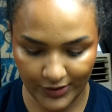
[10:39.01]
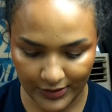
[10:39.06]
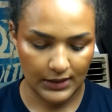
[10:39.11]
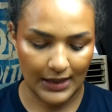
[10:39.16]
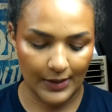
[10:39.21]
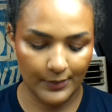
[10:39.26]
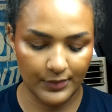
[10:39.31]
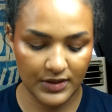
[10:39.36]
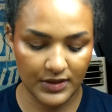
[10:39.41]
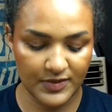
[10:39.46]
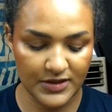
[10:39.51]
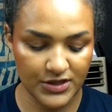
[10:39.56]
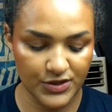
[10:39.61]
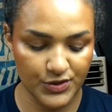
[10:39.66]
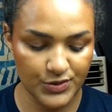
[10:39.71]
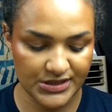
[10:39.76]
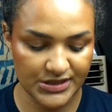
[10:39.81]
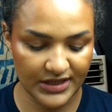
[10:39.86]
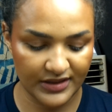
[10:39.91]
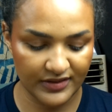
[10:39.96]
I'm going to be
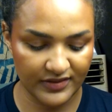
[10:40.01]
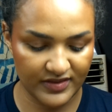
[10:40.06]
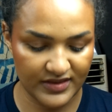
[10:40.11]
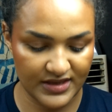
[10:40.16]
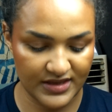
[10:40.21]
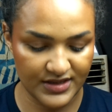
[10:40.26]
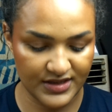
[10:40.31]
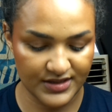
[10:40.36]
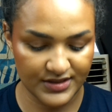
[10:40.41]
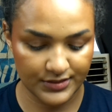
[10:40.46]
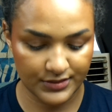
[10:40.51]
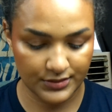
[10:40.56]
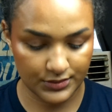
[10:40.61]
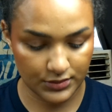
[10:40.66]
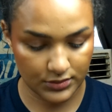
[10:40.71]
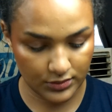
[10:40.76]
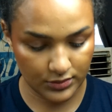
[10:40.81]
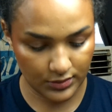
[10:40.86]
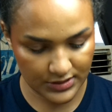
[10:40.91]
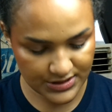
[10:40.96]
using the,
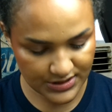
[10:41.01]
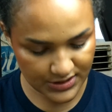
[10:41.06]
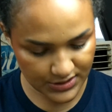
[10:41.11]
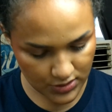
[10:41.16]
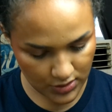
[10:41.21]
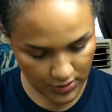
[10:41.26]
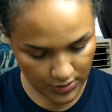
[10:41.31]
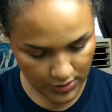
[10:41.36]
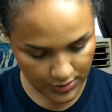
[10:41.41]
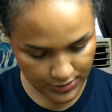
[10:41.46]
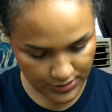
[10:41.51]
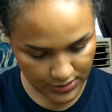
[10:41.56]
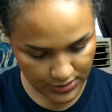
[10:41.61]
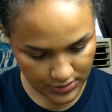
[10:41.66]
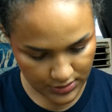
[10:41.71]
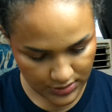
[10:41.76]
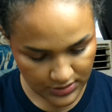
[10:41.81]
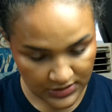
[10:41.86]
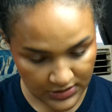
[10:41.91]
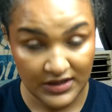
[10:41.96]
what is this called?
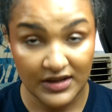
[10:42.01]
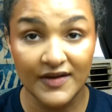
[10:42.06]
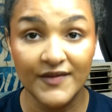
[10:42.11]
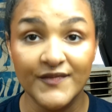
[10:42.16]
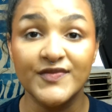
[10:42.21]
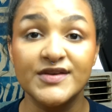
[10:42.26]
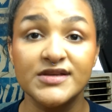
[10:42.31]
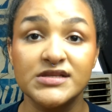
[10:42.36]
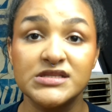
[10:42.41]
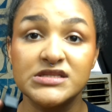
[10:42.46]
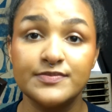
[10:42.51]
The